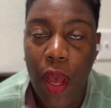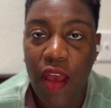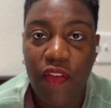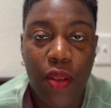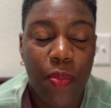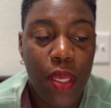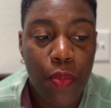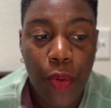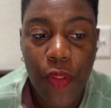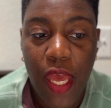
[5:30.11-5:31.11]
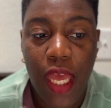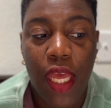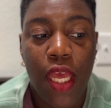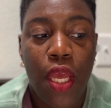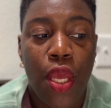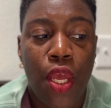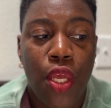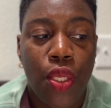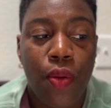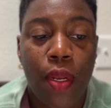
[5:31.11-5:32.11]
Have your people that
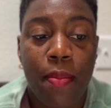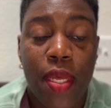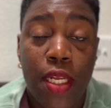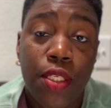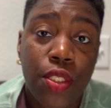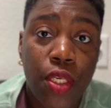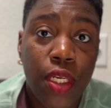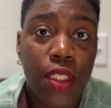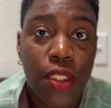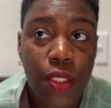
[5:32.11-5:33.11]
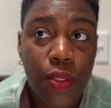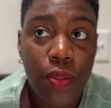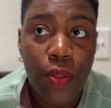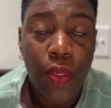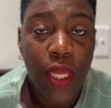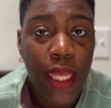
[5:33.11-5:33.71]
you are ministering to